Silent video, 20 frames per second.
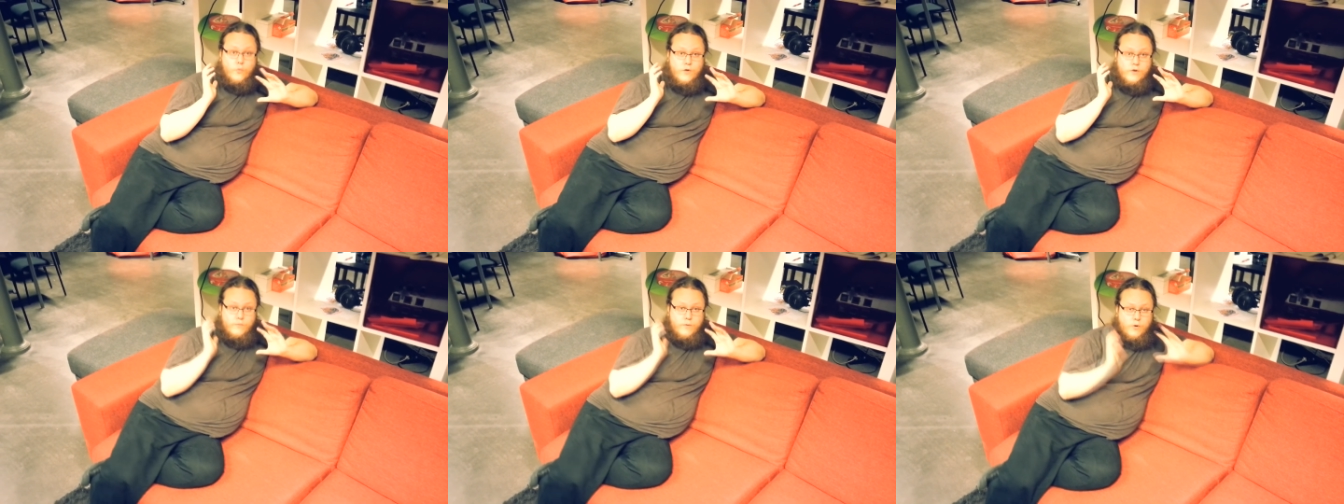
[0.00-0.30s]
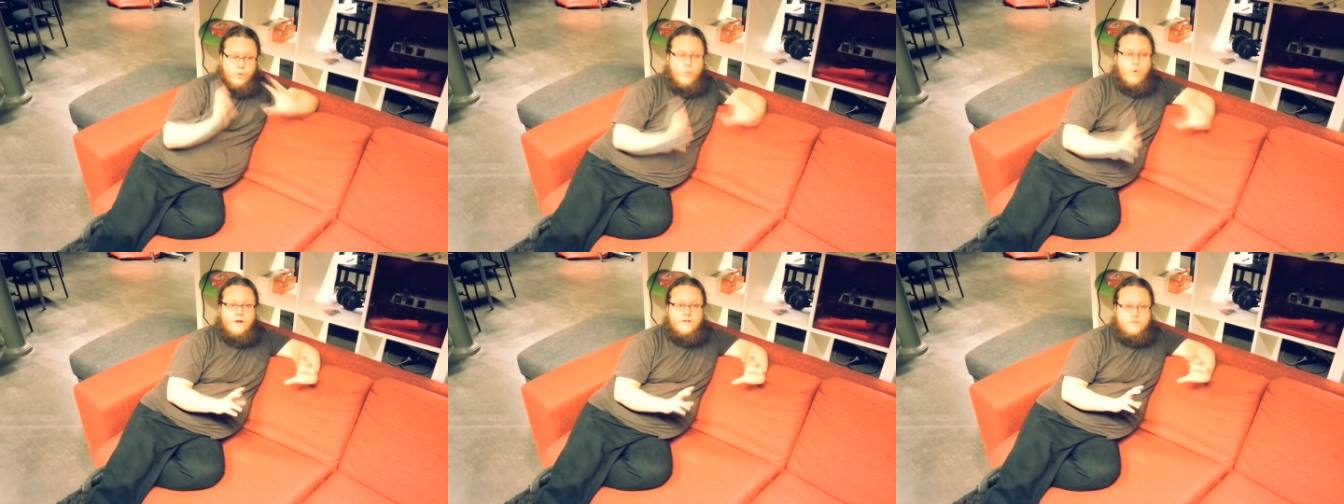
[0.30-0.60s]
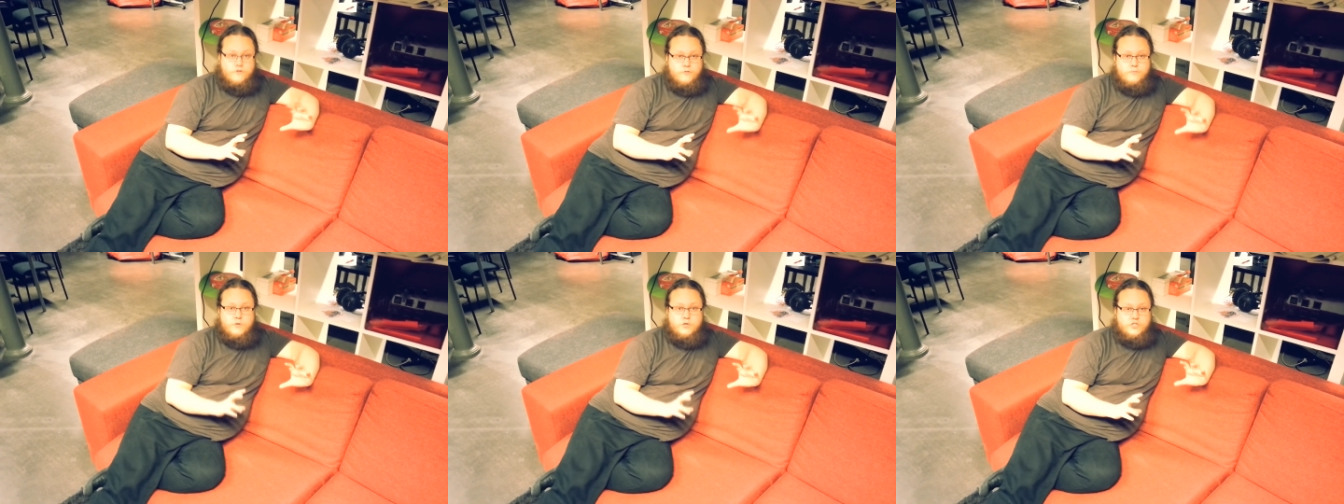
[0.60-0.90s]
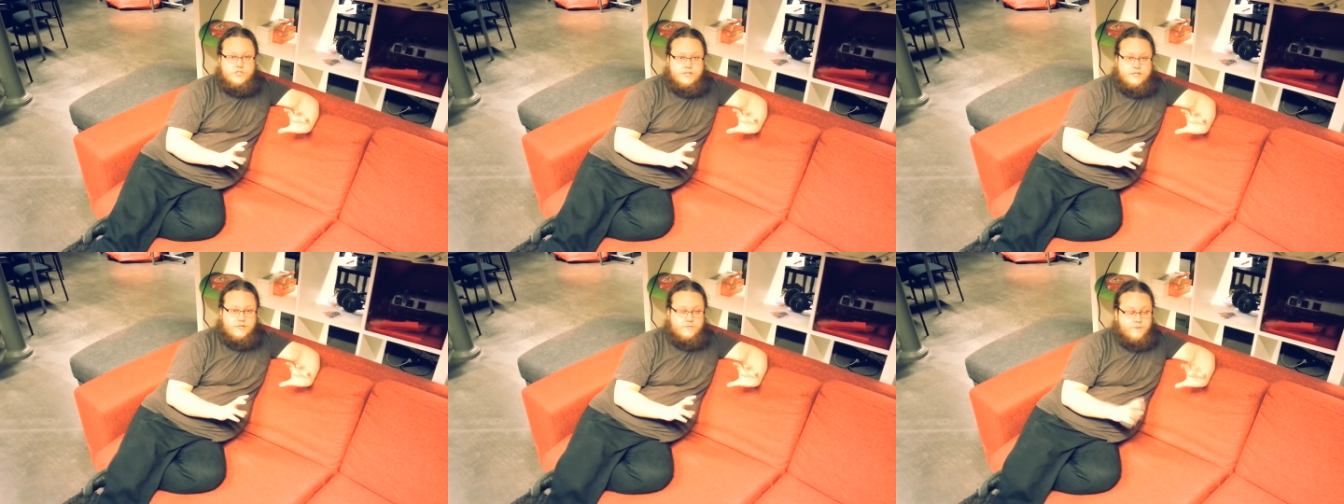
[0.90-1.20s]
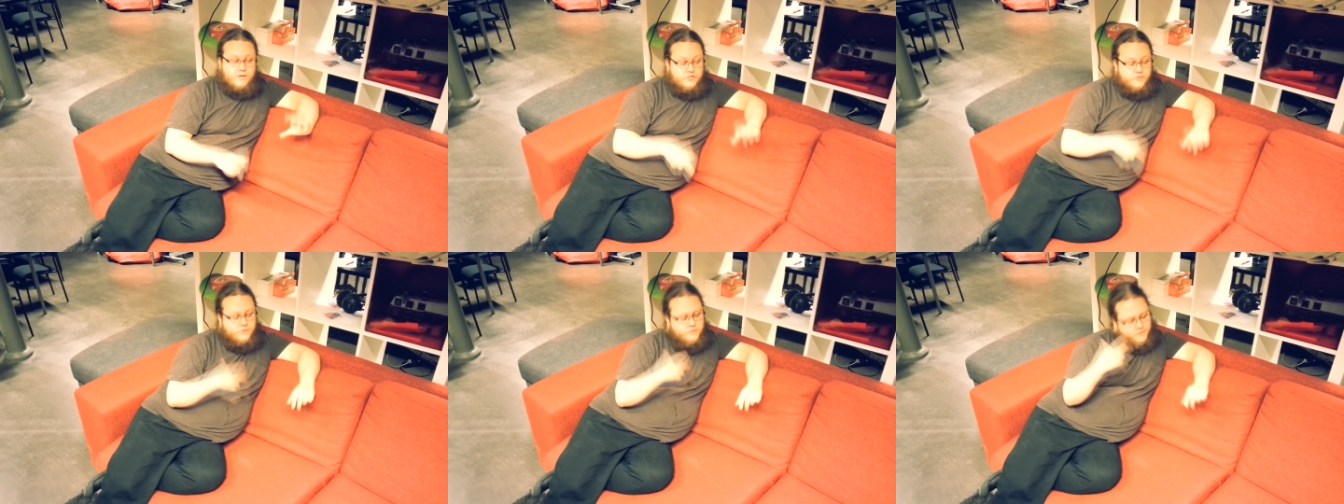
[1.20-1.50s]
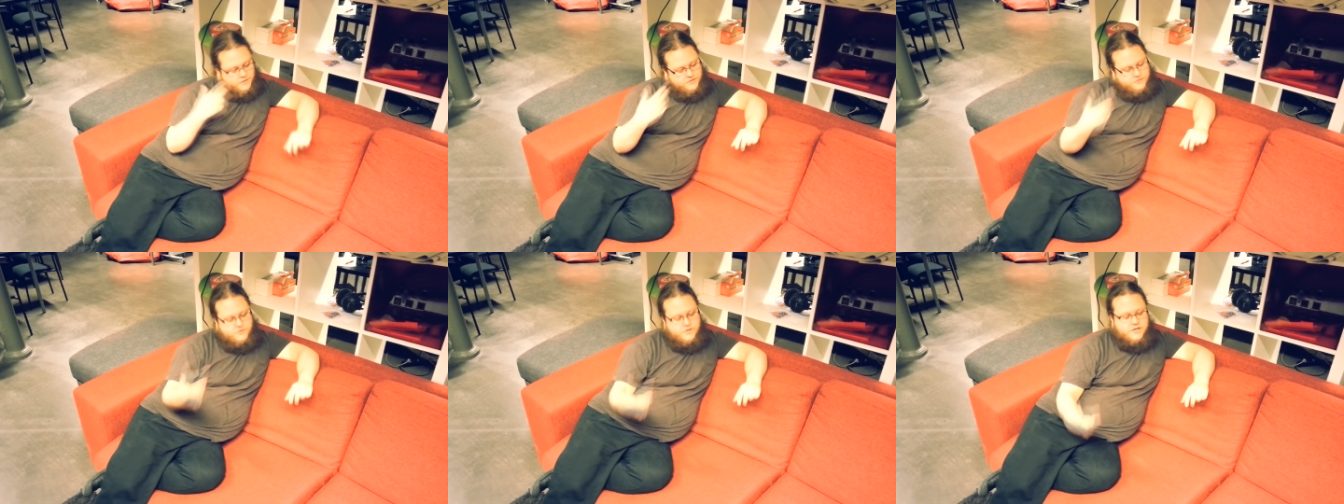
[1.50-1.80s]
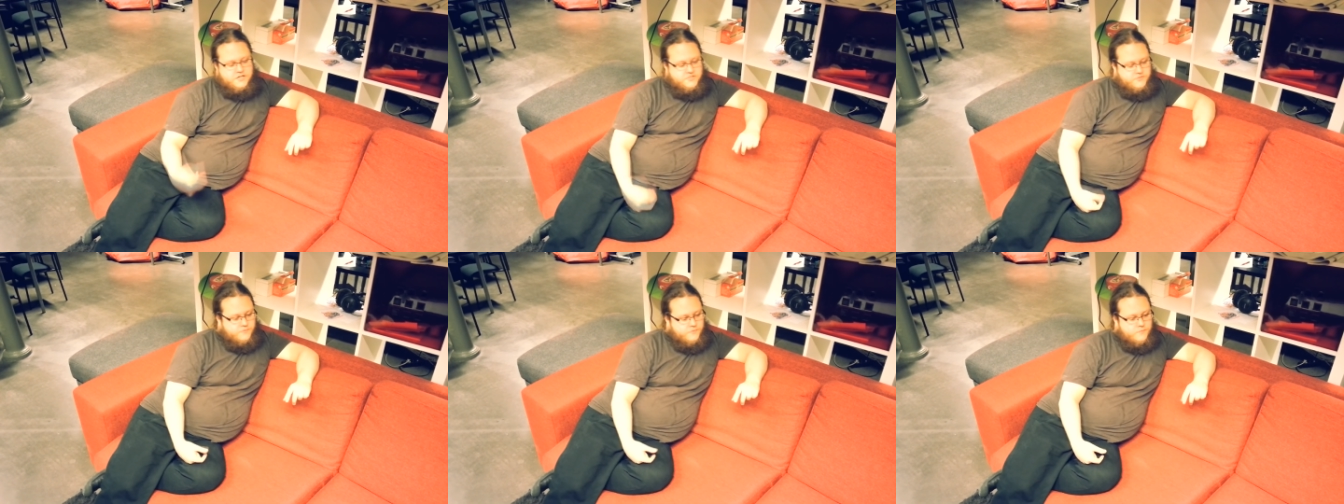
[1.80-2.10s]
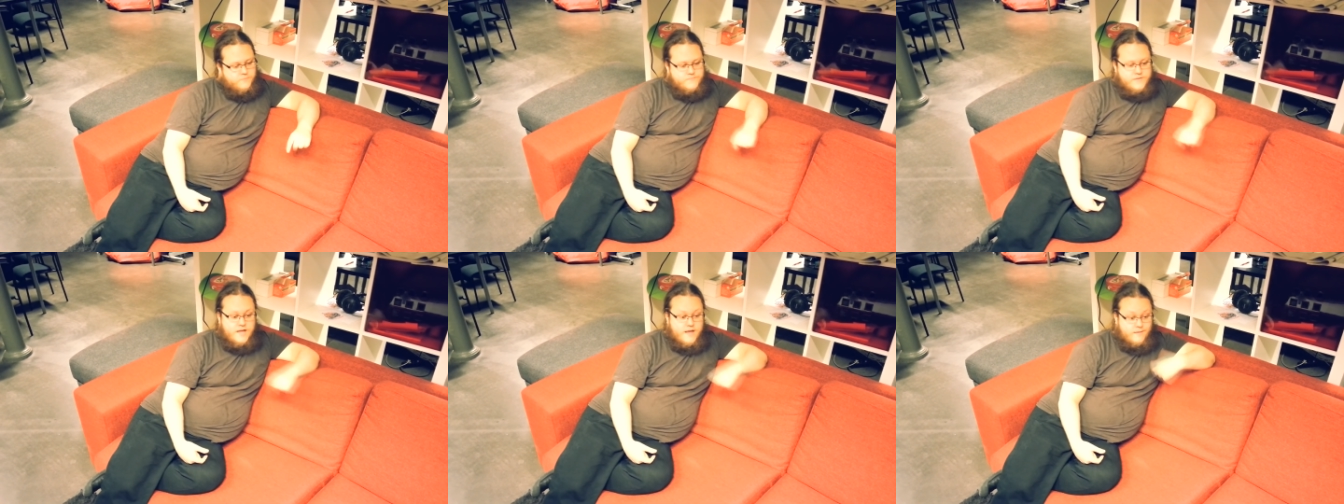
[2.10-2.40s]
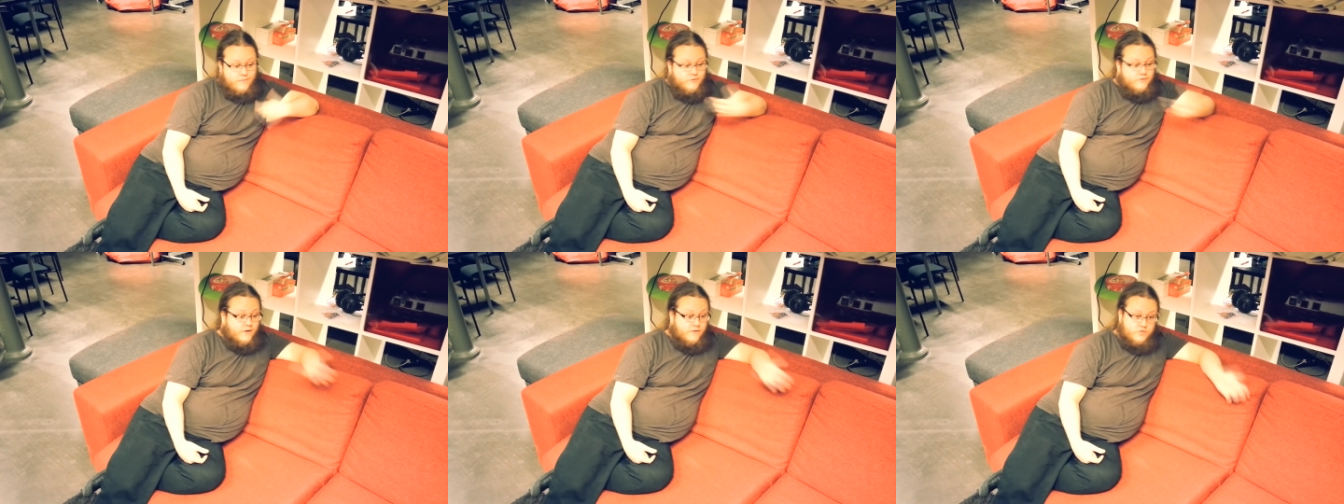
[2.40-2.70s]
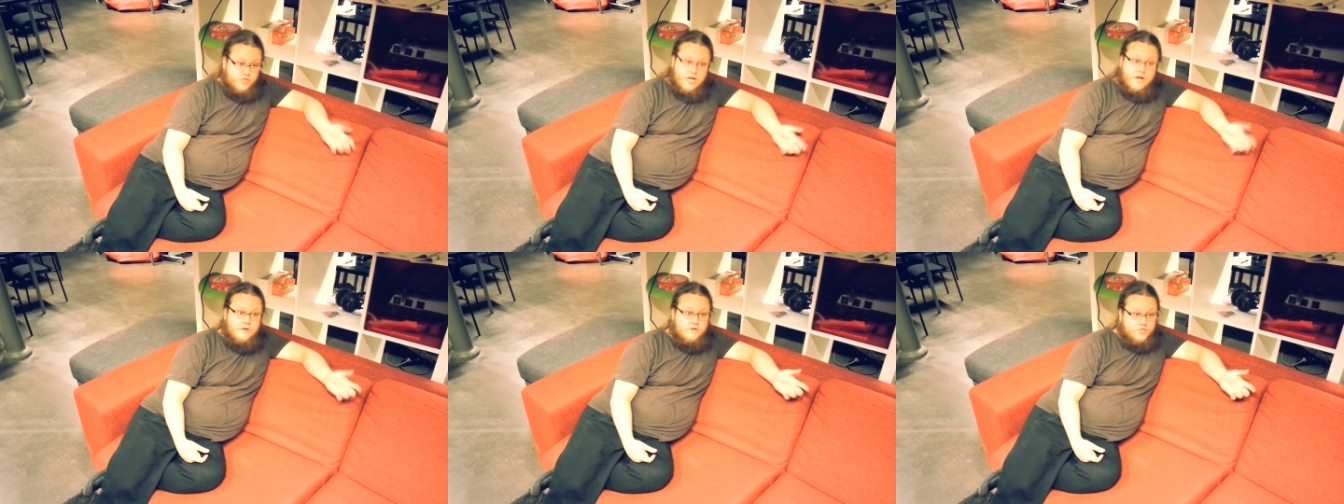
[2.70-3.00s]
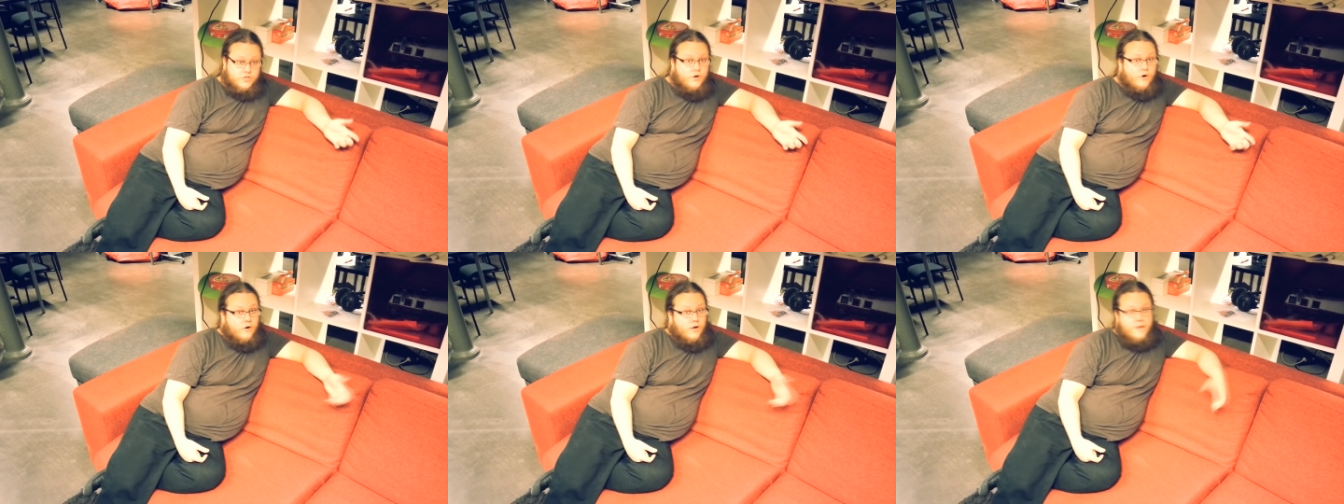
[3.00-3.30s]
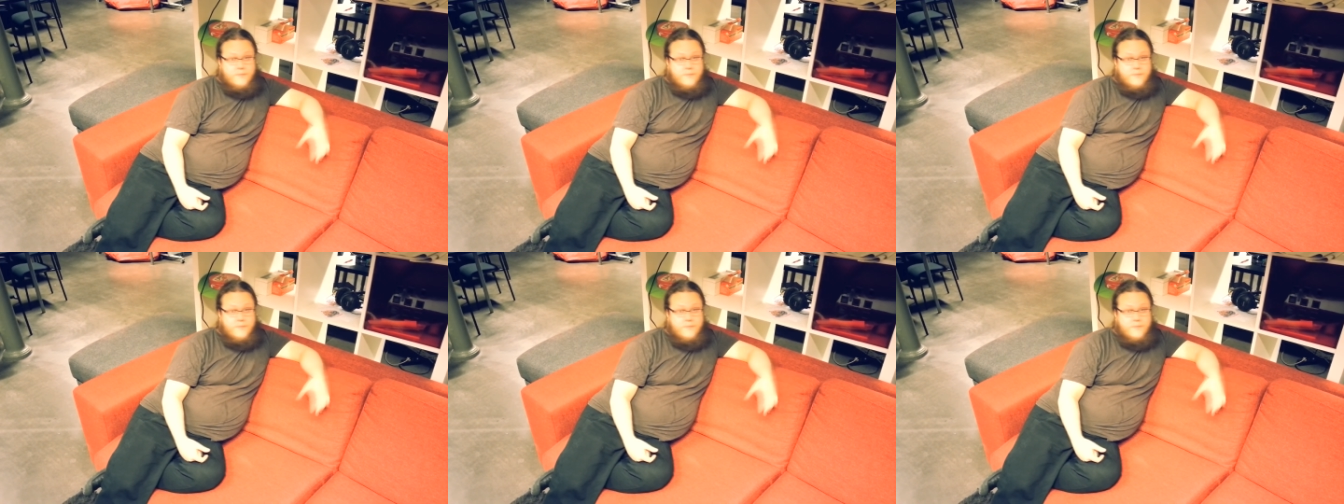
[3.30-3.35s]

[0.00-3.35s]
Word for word: we will want to push that out because we want you guys to be able to have shadows on.